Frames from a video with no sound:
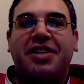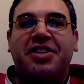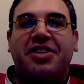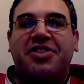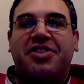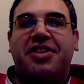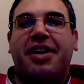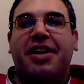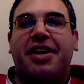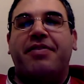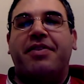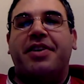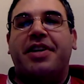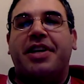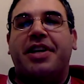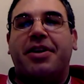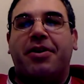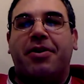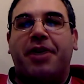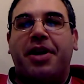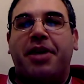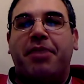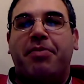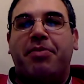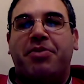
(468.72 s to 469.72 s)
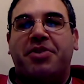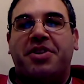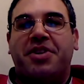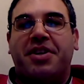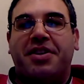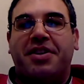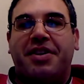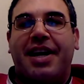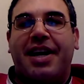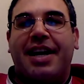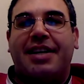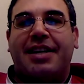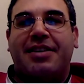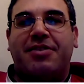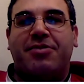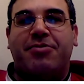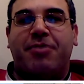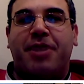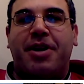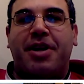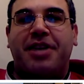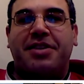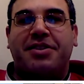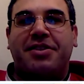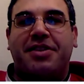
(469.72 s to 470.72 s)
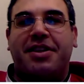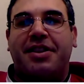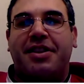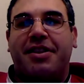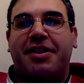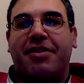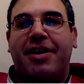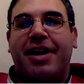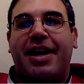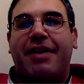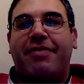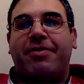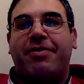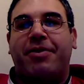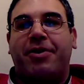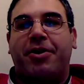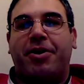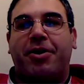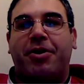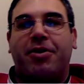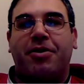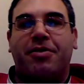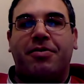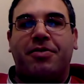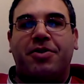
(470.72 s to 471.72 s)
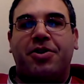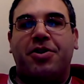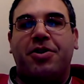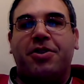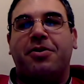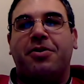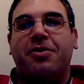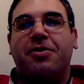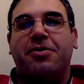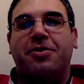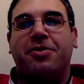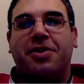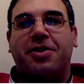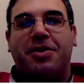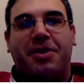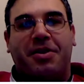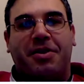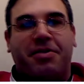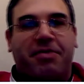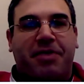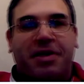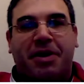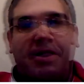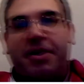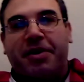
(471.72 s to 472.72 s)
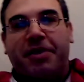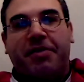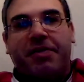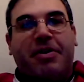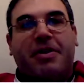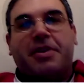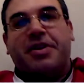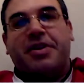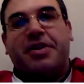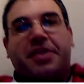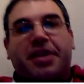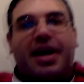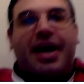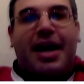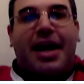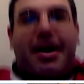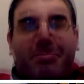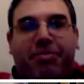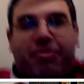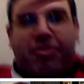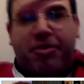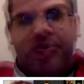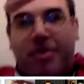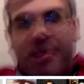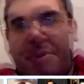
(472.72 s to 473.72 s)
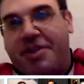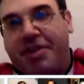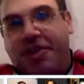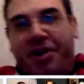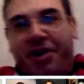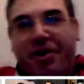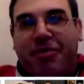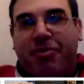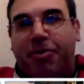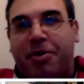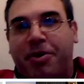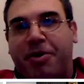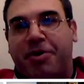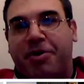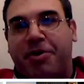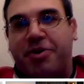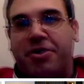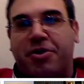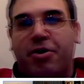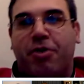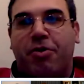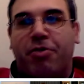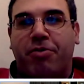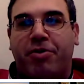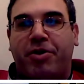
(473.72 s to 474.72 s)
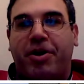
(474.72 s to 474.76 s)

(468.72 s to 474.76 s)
70 or 80% tax rates like the Laffer curve shows at the very, very top where there's no